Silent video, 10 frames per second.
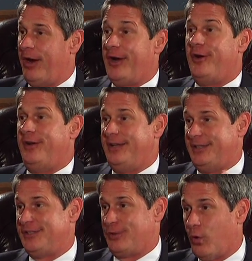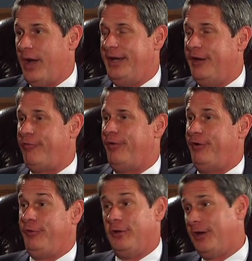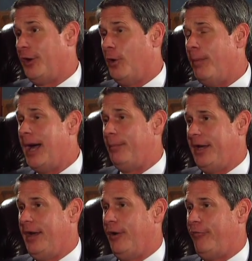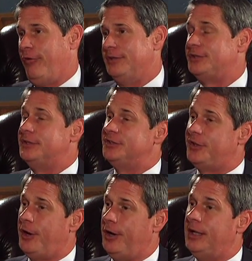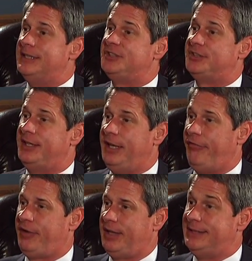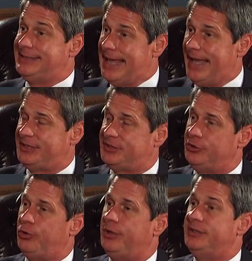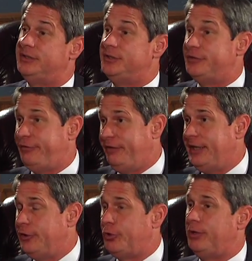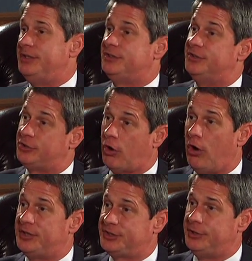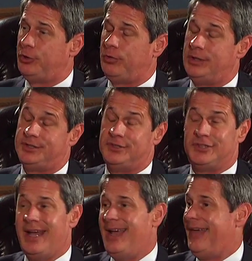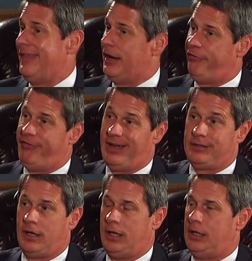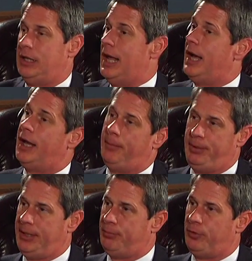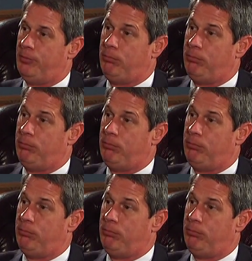record, it's quite different. If you look at Obamacare, for instance, there are significant tax increases, fee increases, cost increases that affect a lot of people